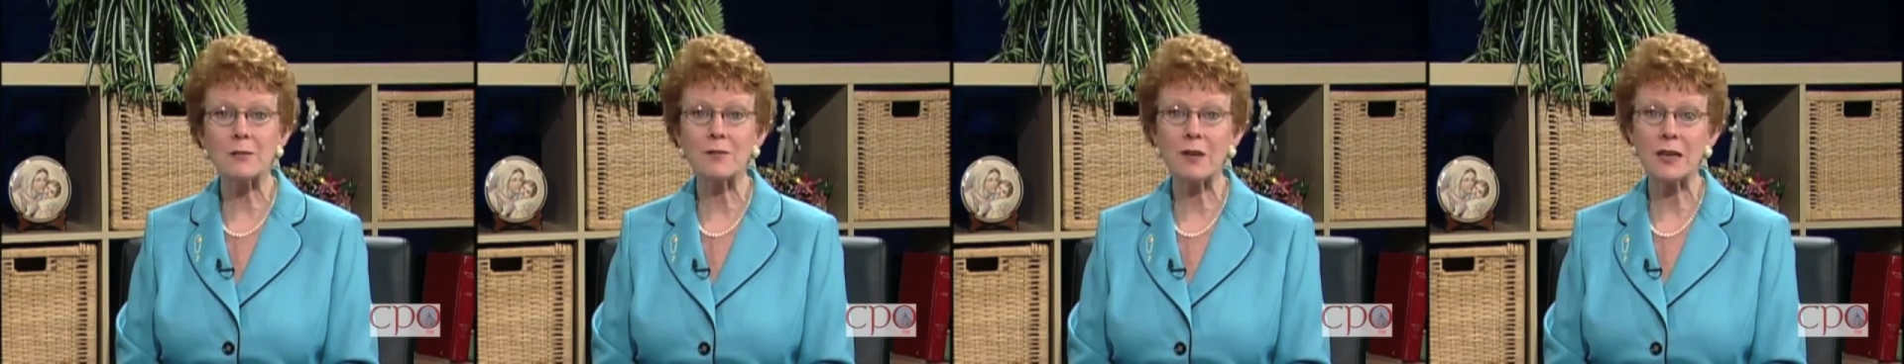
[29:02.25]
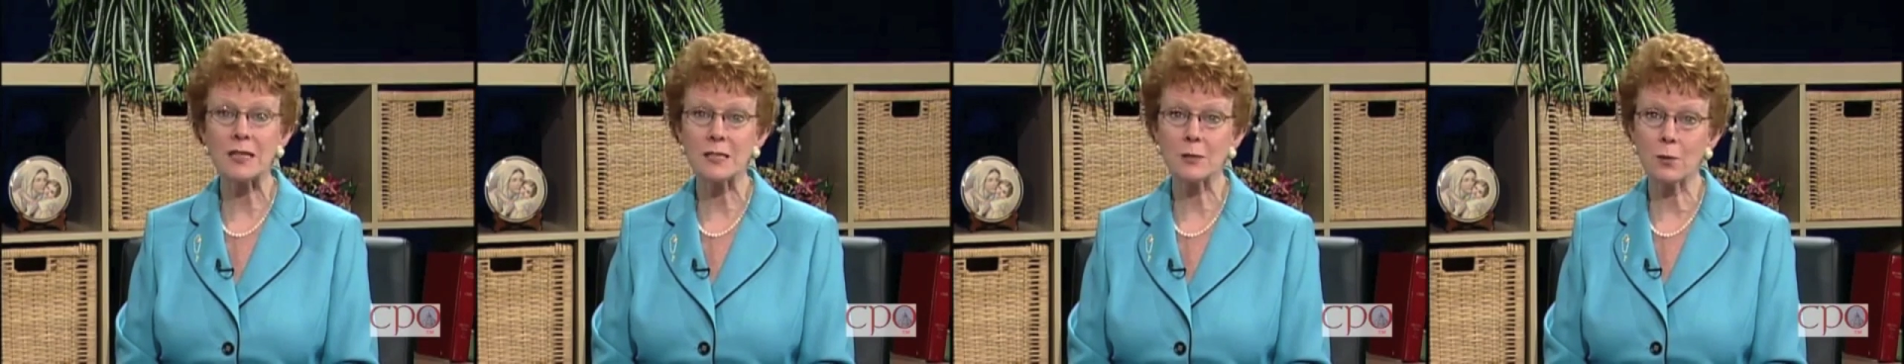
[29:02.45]

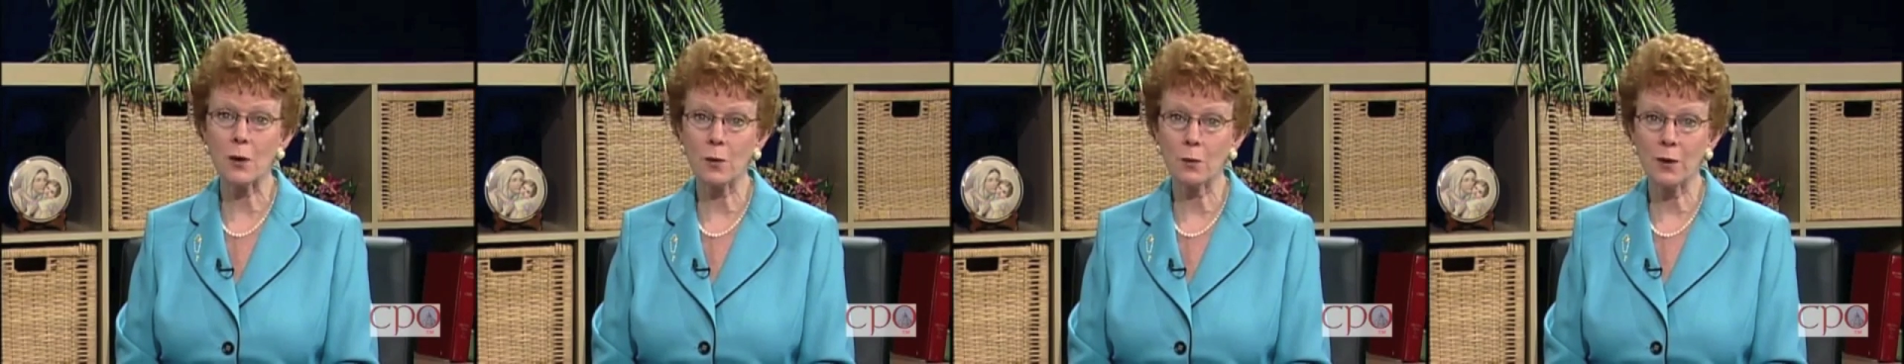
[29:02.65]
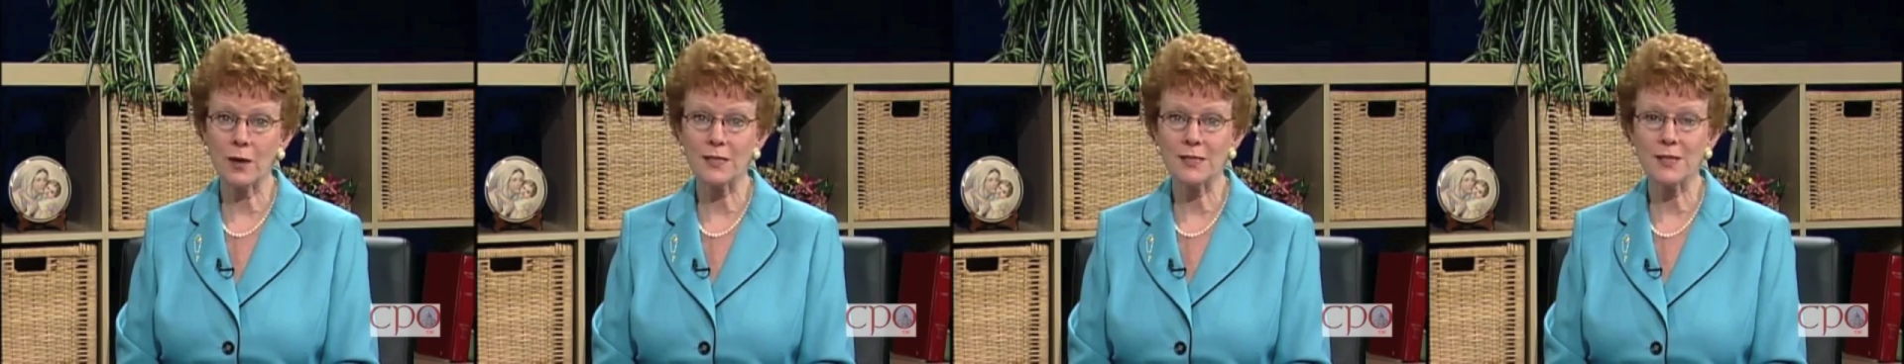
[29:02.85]
face while
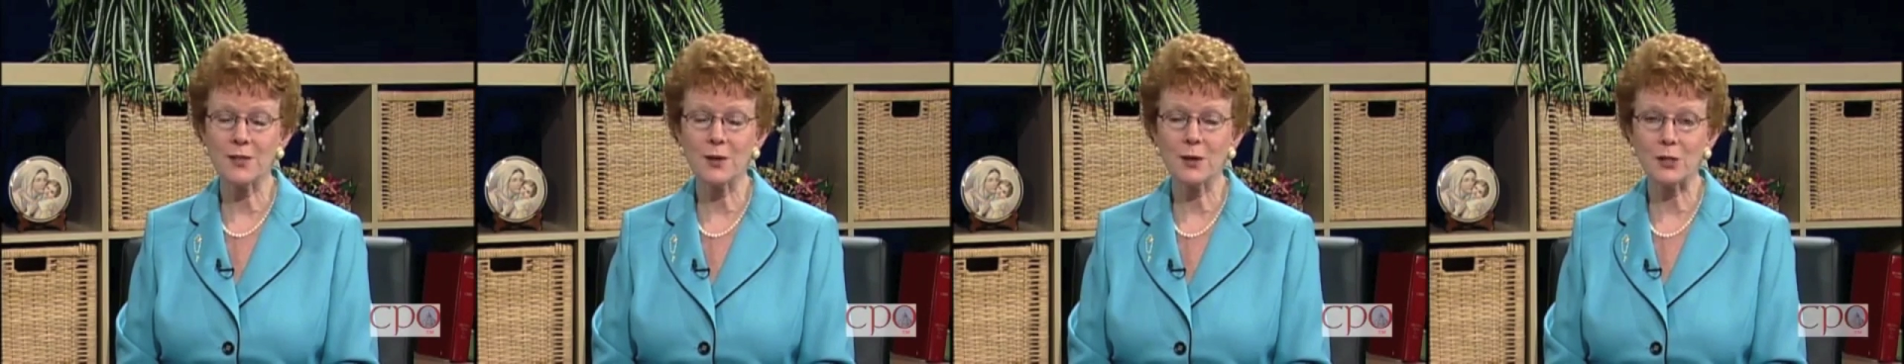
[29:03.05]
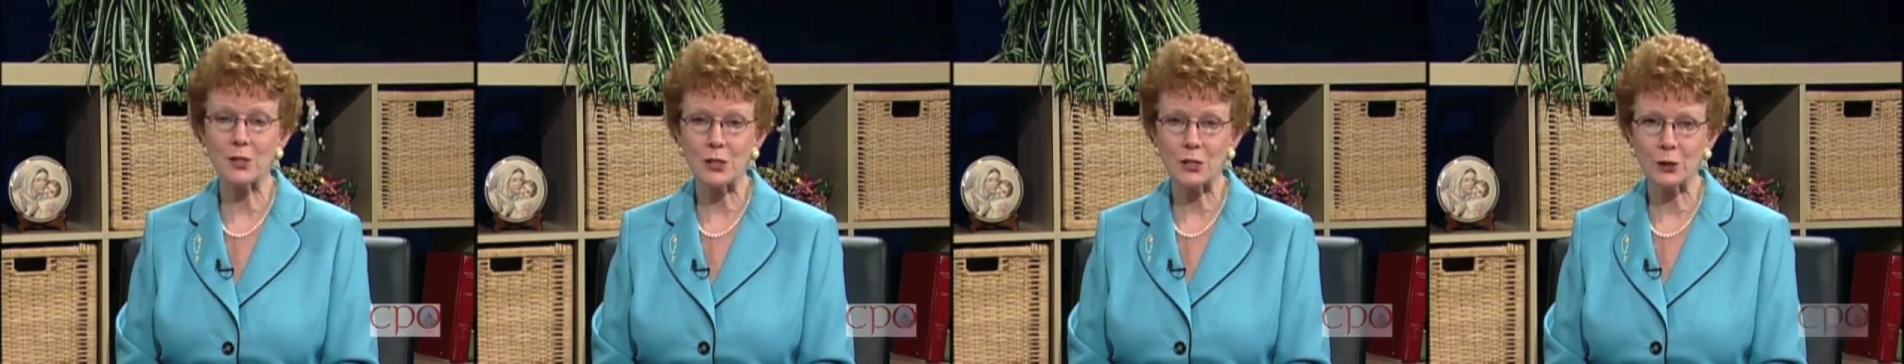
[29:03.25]
raising
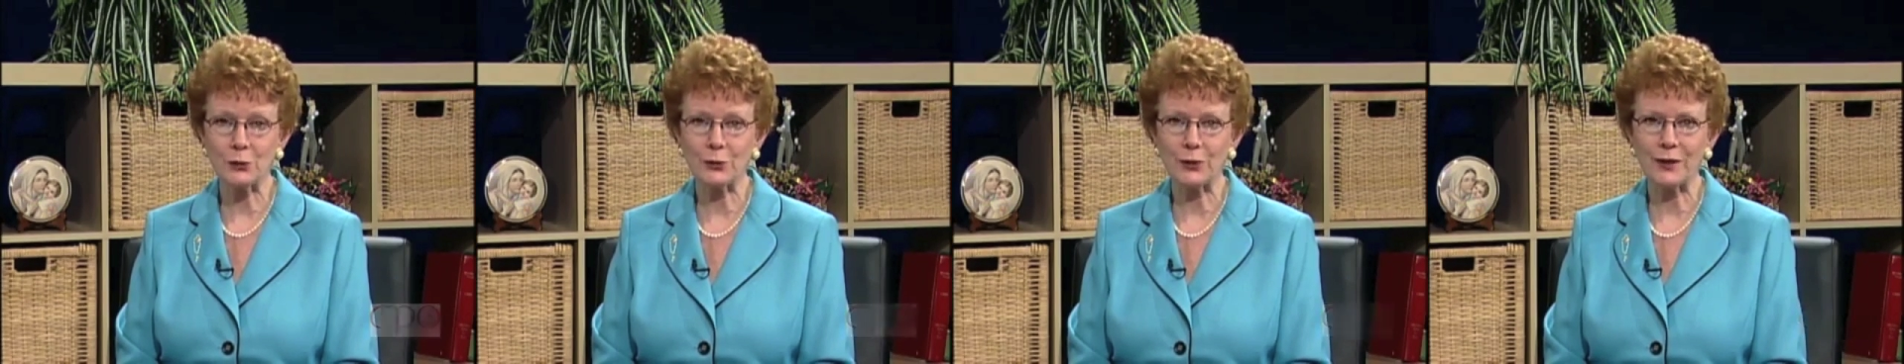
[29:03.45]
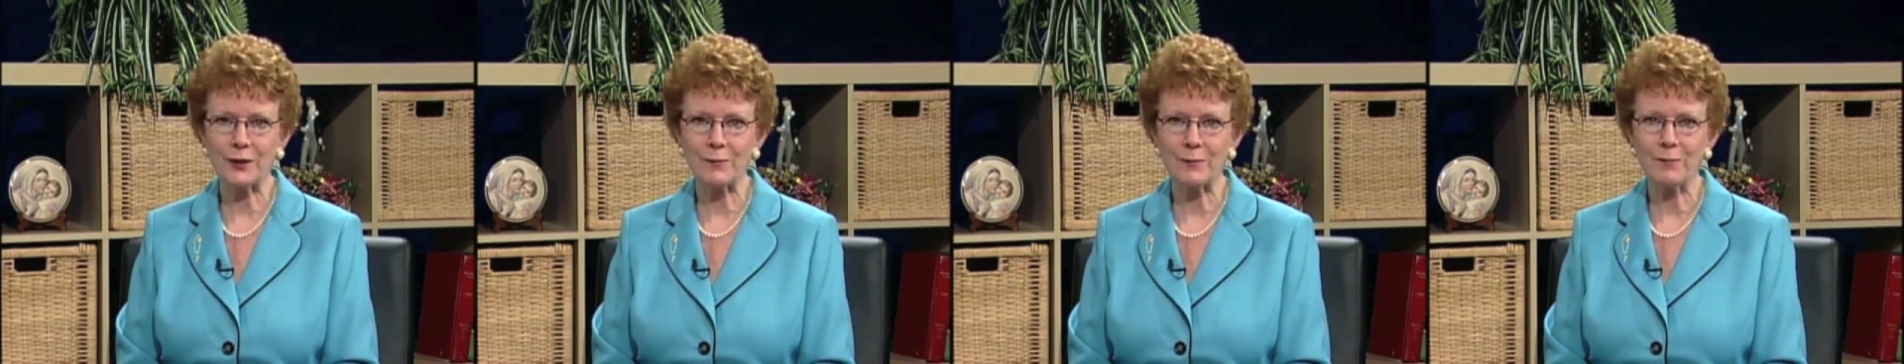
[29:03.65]
their
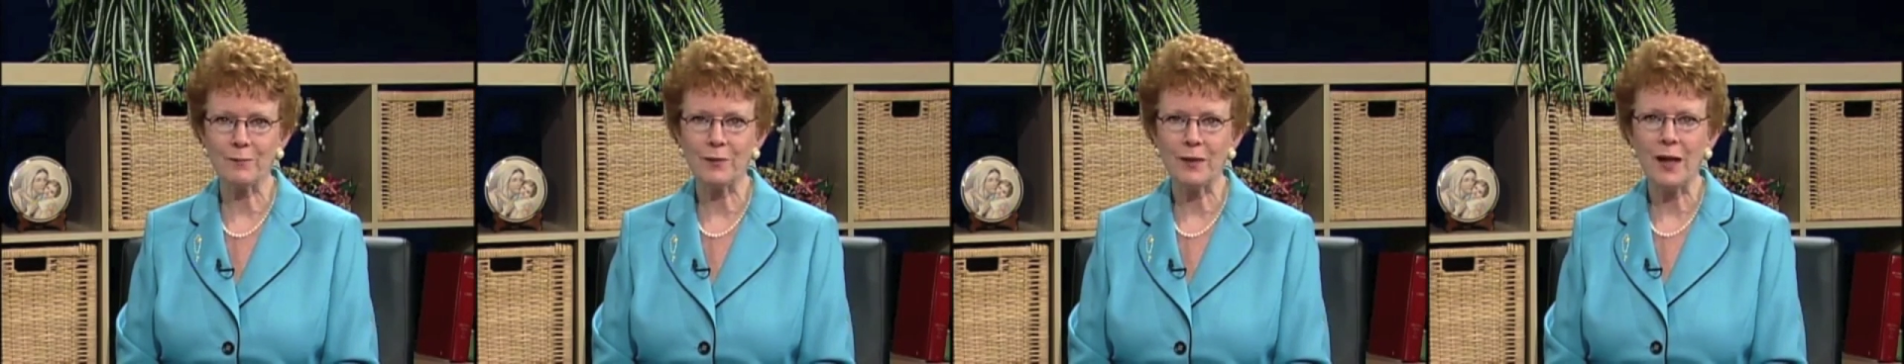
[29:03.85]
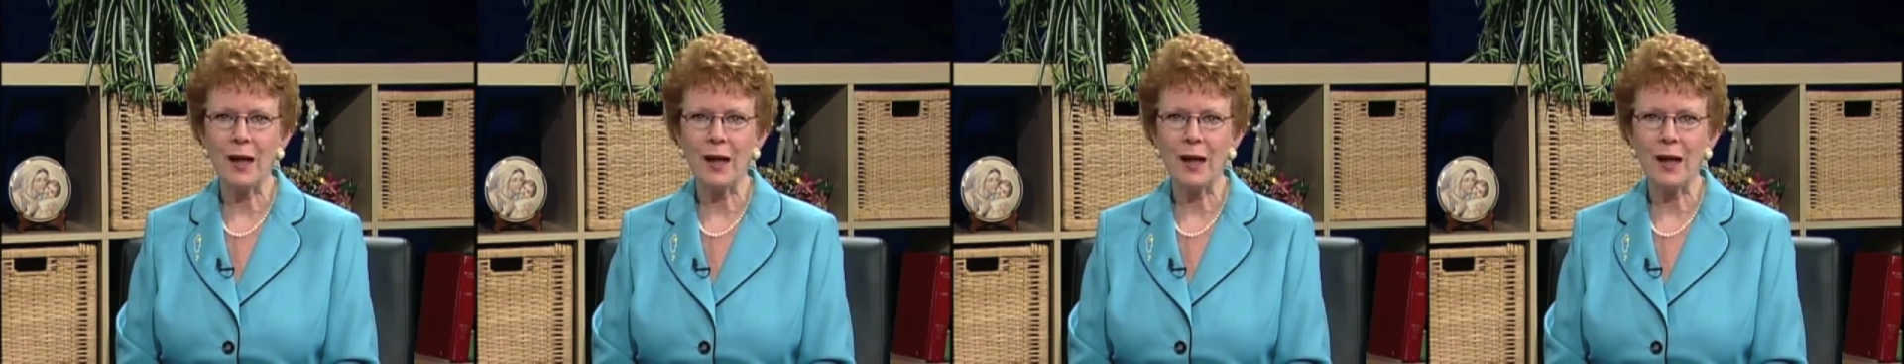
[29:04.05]
children.